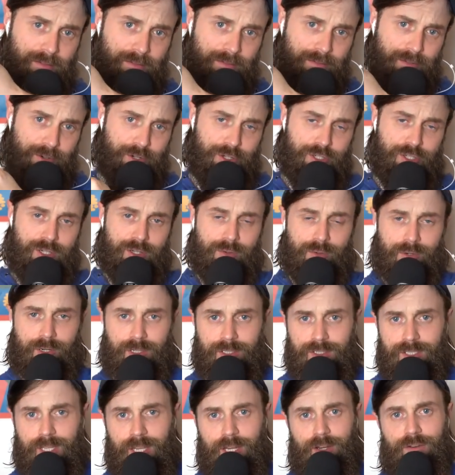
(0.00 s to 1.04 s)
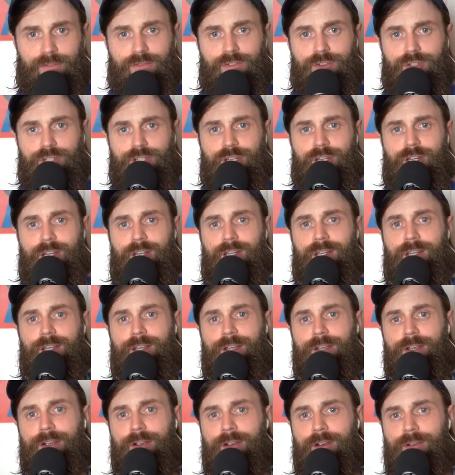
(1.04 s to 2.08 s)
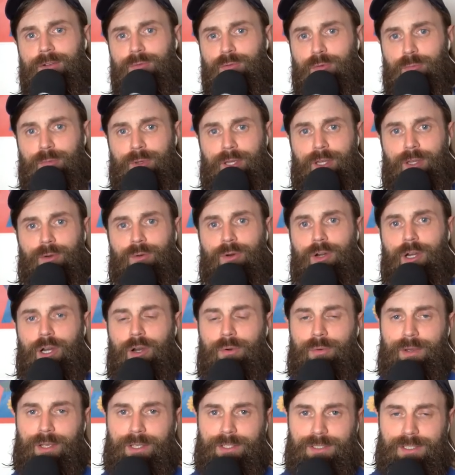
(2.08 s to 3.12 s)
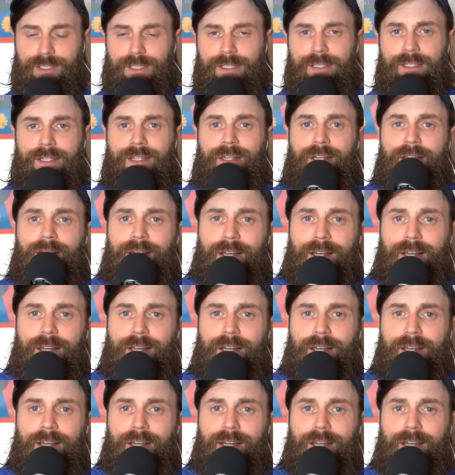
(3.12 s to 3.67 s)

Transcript: We're going to take your virginity here. We'll go easy.